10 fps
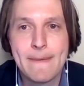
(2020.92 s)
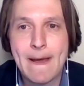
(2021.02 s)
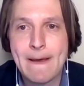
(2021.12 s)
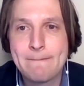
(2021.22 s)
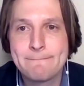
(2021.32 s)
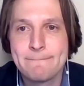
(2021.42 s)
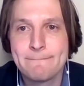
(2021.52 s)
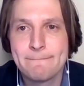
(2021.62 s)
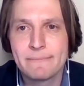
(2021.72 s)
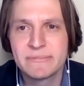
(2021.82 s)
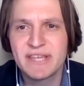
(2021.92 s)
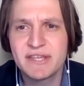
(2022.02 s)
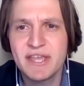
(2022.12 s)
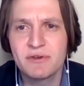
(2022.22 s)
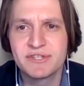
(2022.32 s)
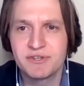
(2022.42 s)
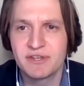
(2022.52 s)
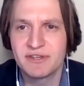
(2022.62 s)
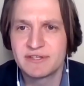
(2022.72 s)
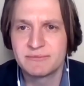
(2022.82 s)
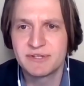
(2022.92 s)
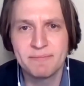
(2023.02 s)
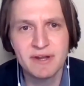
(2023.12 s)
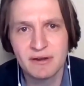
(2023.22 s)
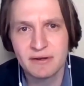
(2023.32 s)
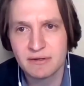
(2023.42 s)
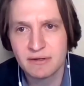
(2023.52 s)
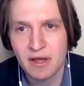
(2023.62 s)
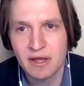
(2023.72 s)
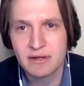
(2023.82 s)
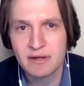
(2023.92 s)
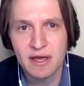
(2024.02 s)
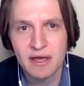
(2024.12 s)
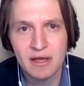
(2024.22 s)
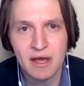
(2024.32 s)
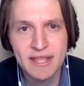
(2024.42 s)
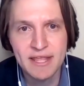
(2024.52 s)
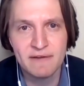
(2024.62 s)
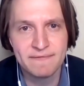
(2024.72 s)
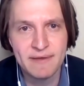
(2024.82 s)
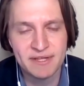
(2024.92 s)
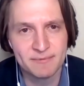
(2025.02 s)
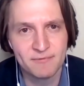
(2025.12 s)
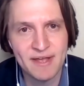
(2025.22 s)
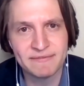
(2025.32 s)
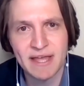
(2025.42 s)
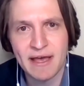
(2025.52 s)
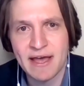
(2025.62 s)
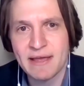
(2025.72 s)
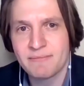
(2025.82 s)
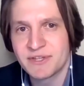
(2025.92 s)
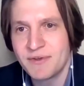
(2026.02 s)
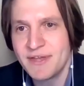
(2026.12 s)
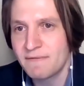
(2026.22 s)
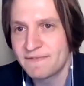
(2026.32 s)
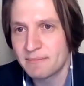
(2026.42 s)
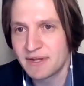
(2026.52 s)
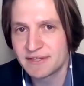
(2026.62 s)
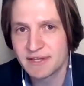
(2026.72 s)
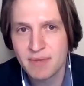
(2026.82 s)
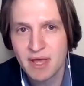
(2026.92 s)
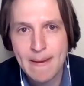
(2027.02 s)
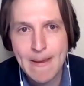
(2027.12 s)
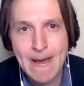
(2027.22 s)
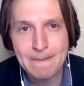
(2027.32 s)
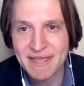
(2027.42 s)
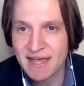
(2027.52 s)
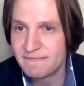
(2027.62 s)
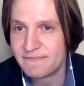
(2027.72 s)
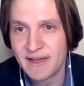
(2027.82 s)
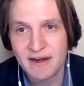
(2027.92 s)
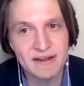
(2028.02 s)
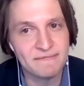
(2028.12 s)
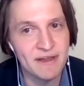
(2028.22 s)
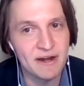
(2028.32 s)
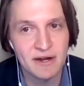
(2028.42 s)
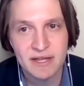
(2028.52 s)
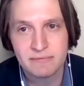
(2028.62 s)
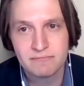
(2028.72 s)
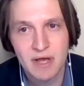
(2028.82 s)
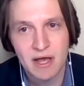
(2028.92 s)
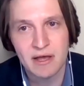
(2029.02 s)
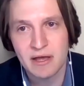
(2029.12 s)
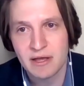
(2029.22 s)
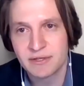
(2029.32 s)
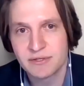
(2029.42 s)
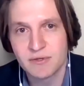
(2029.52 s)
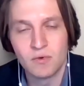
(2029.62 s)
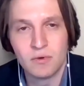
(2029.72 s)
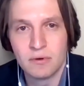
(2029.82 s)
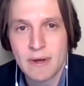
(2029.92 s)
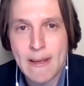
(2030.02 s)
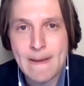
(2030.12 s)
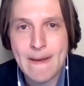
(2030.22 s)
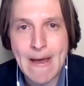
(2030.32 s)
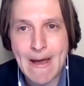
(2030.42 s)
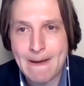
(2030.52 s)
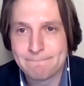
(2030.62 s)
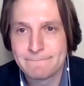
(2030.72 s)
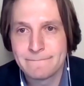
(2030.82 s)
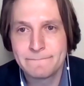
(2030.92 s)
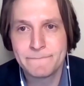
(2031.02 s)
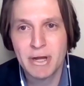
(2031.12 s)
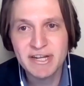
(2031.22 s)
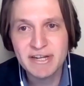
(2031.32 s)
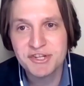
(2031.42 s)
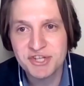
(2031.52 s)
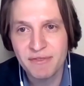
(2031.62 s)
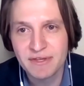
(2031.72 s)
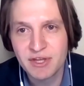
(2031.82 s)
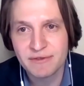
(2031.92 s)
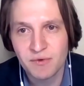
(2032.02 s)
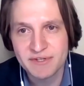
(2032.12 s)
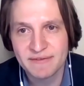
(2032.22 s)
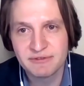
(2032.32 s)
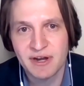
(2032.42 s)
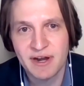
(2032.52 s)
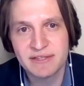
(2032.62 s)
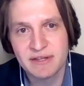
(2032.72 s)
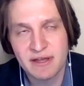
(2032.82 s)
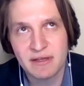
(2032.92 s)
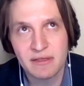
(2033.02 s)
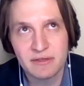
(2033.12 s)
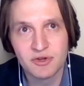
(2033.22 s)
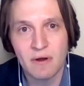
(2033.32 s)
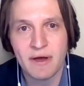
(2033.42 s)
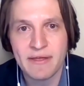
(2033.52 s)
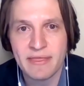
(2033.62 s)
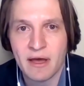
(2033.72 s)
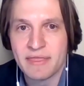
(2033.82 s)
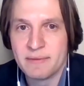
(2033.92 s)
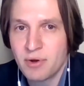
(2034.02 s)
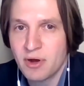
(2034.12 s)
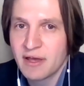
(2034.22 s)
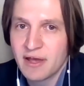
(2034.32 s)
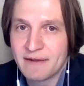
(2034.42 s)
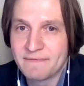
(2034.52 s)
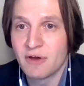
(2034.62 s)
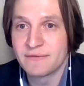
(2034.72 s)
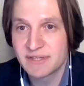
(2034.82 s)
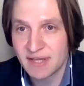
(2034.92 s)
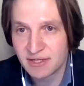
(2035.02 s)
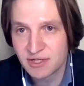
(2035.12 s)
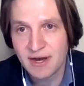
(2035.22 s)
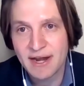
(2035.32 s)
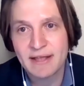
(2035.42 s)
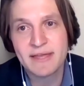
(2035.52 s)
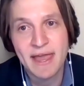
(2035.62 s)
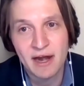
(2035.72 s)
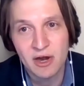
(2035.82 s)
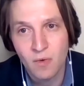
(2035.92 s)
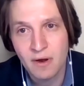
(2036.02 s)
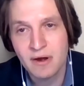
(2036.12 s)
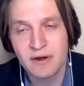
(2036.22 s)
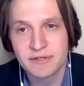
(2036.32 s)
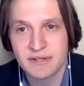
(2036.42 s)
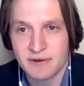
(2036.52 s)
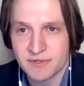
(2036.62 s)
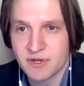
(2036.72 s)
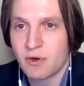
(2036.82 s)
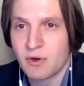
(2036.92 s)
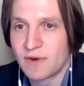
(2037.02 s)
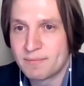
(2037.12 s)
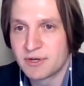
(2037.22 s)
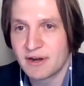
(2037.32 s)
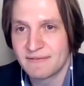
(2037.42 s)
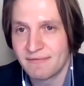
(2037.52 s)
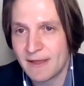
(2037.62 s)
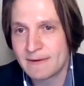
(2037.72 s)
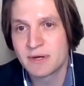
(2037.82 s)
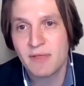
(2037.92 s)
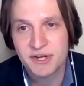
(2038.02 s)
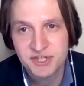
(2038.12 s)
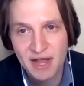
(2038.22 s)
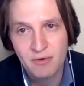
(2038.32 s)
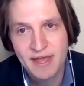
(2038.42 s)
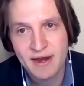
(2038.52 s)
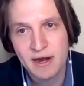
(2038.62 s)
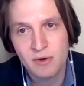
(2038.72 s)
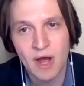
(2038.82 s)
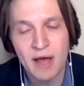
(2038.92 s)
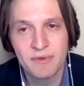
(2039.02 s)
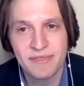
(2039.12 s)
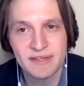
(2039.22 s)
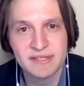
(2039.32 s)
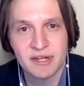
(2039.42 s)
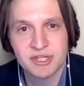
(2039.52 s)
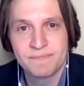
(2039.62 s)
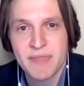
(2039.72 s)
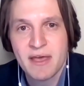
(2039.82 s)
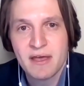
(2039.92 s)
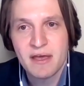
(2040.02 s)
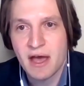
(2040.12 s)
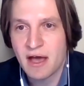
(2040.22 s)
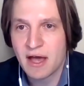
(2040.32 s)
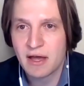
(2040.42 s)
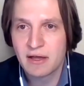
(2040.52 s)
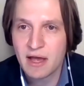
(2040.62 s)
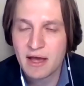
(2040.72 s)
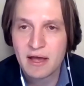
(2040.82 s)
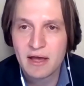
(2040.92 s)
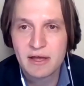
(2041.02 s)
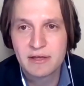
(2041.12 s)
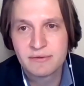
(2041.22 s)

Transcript: Um, so that's eco-socialism, just a bit on, on, uh, on eco-feminism if we have the time. So eco-feminism, um, again, very varied uh, school. Um, but in a nutshell, the, you know, the sorts of strains that I draw on on the book involve centering care work or centering what's called reproductive labor, like childcare um, within such uh, uh,